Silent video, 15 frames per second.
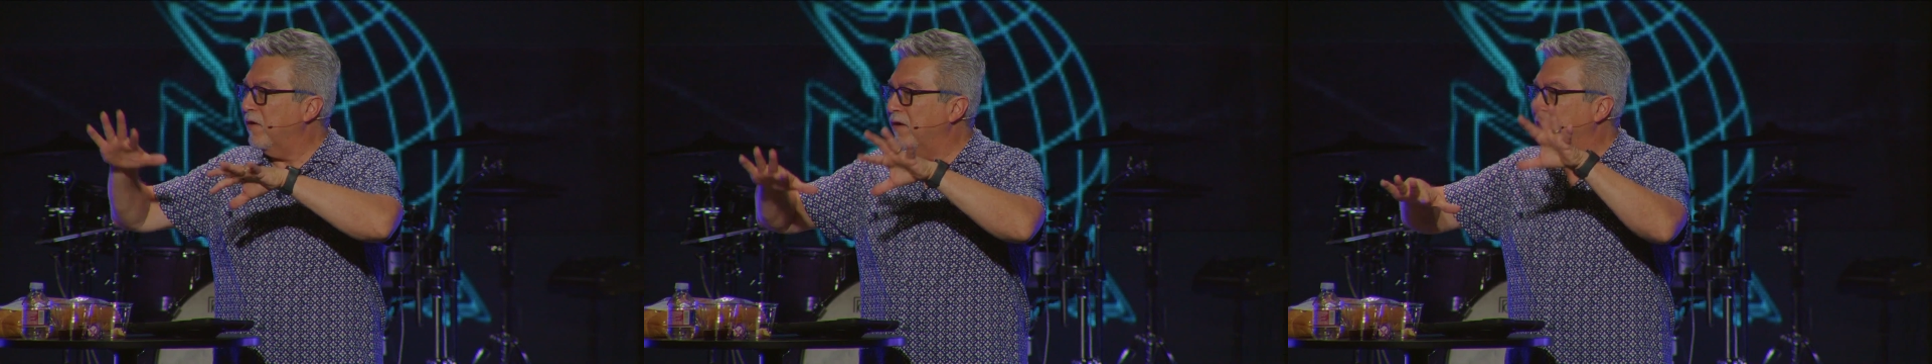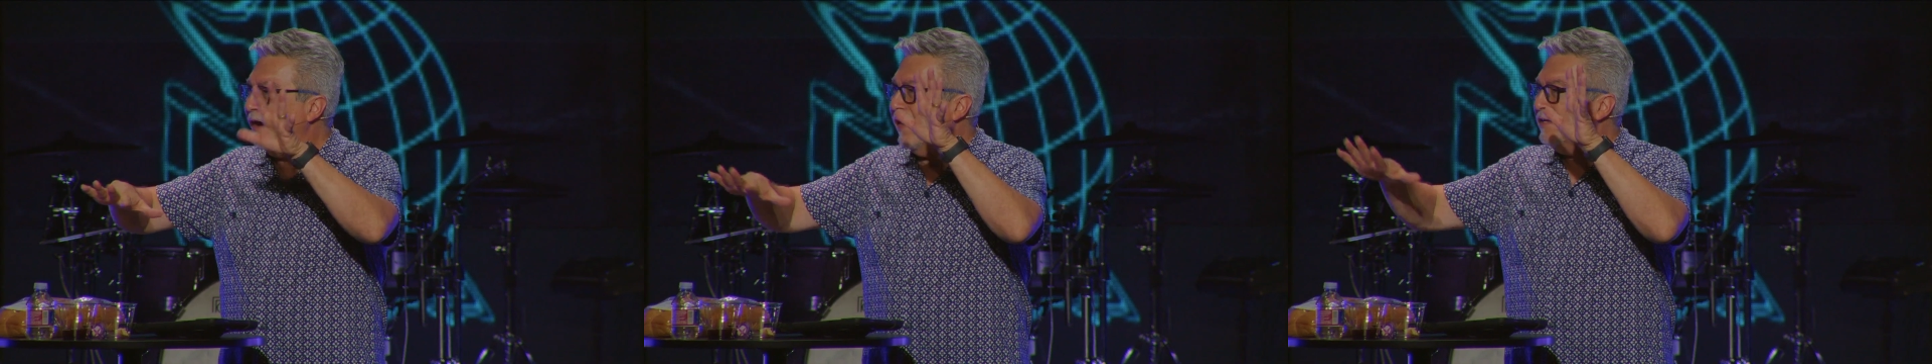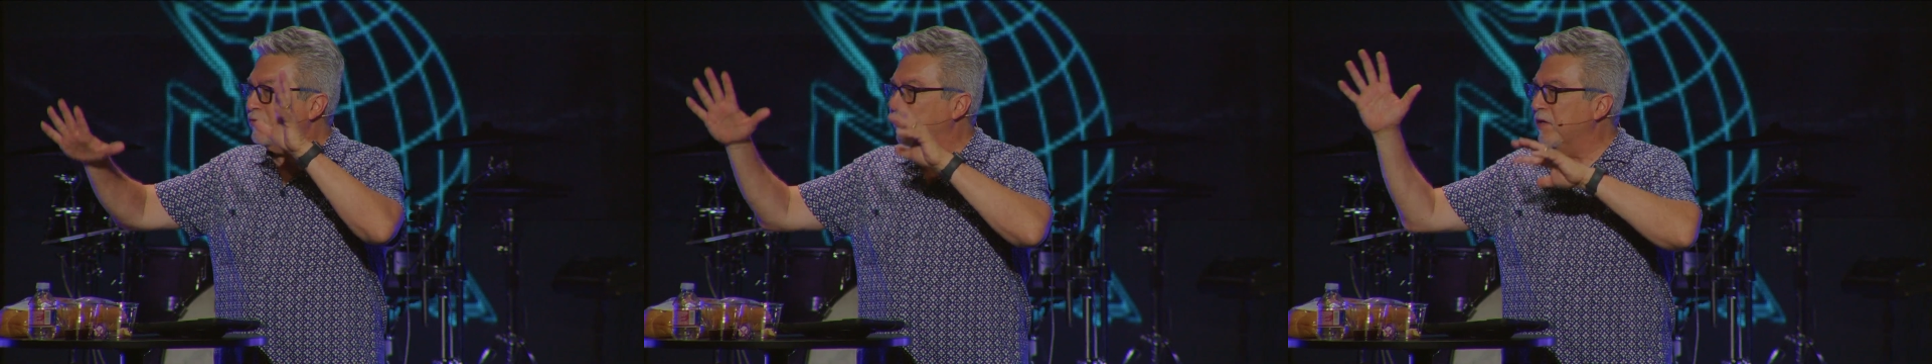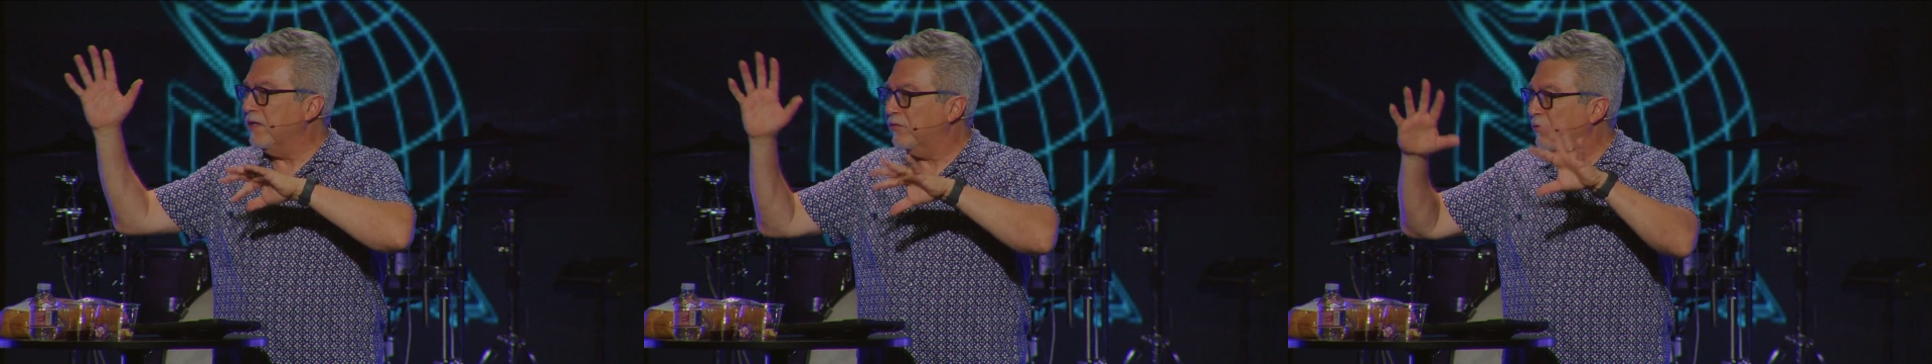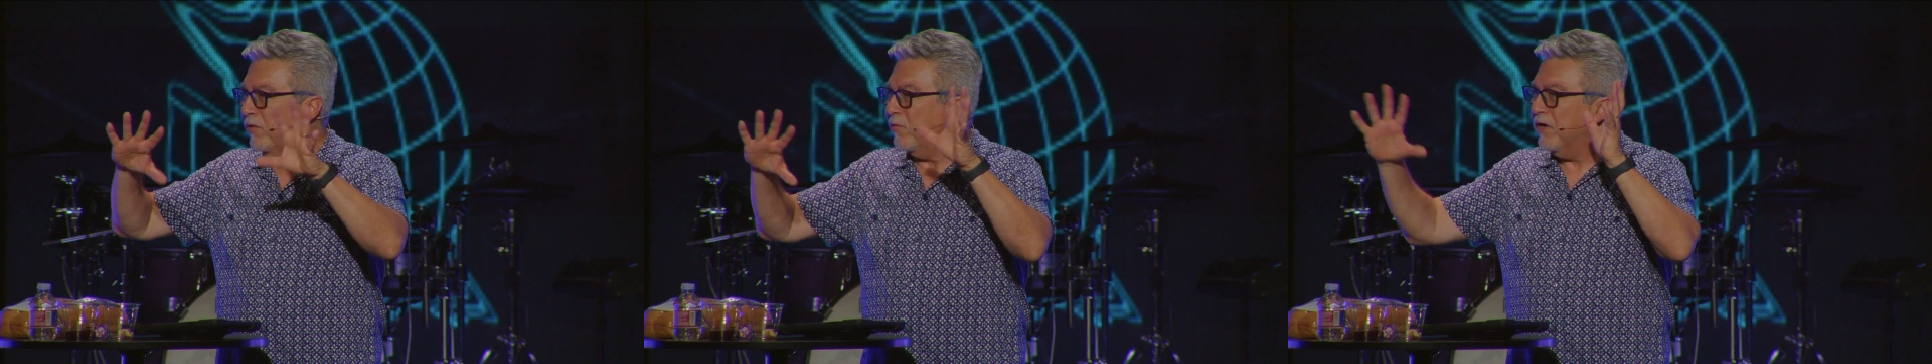uh, I
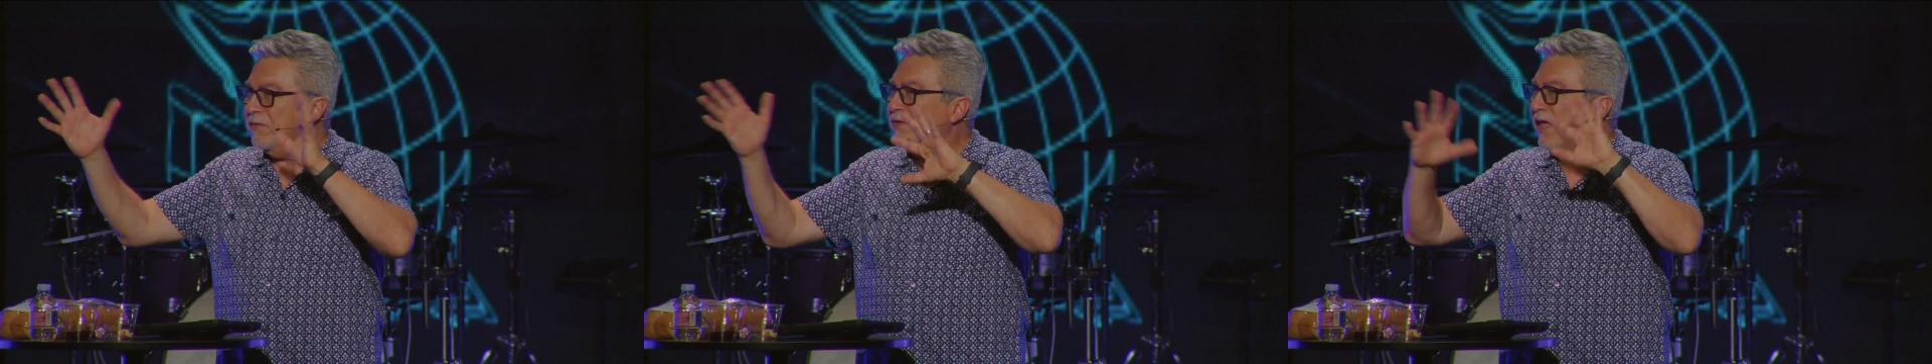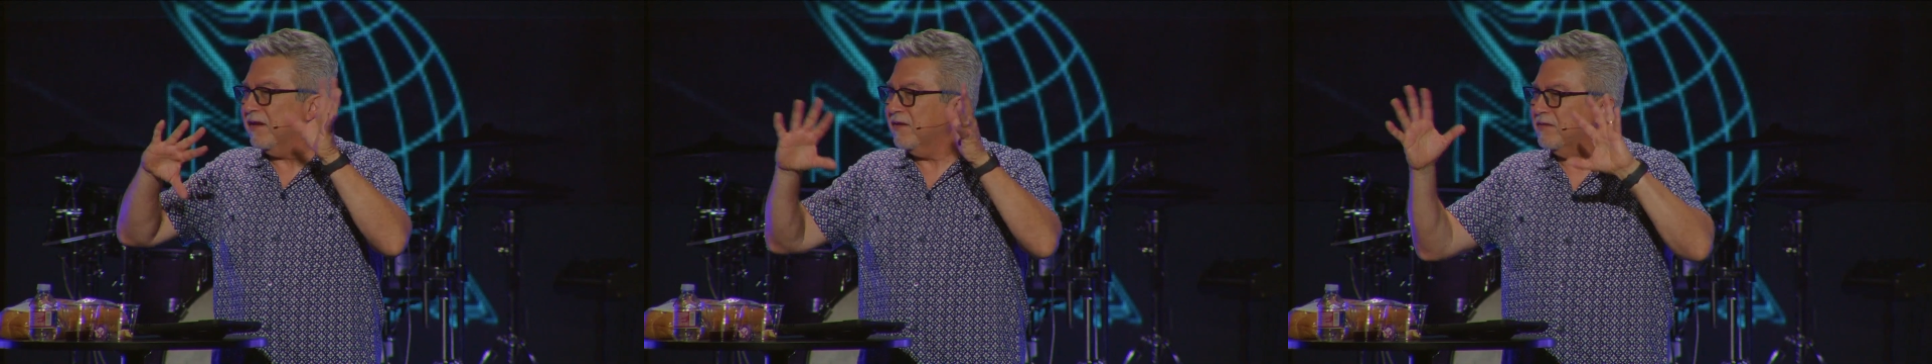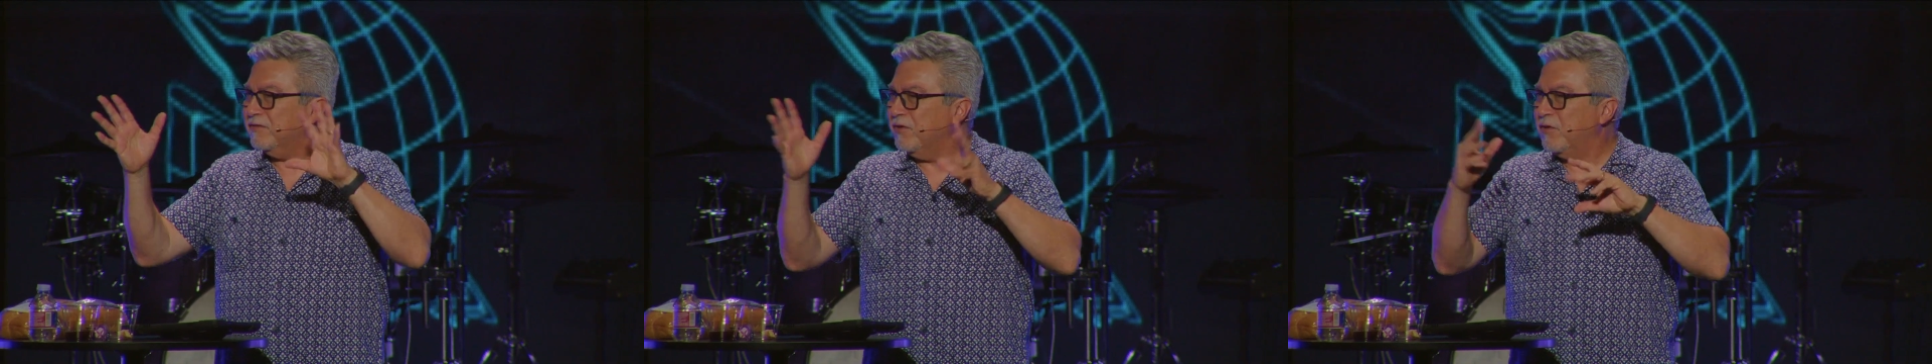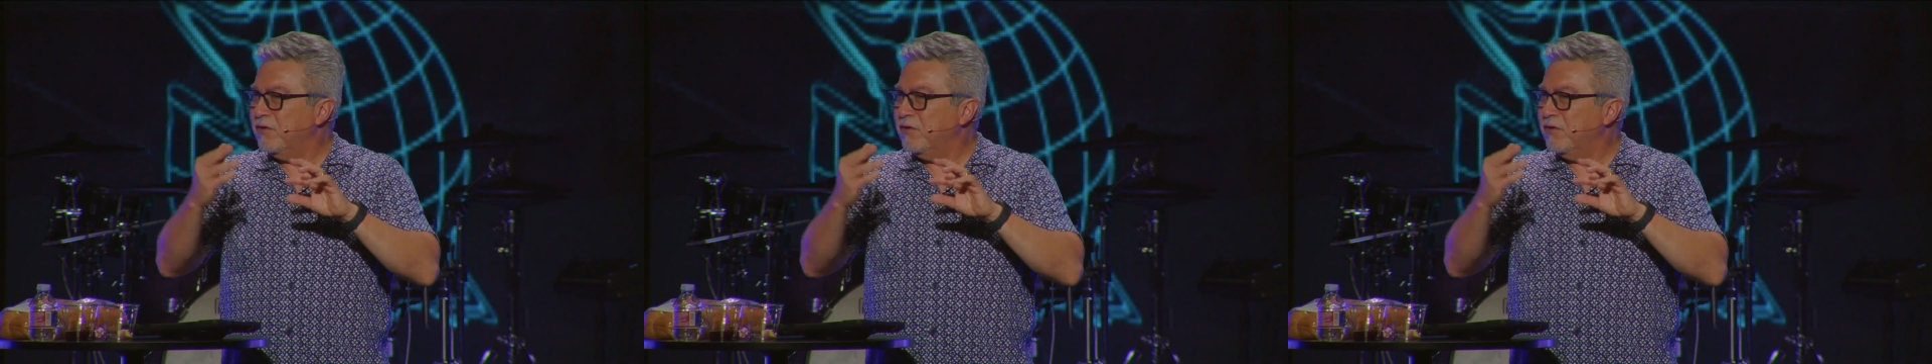23, whatever that is, you know,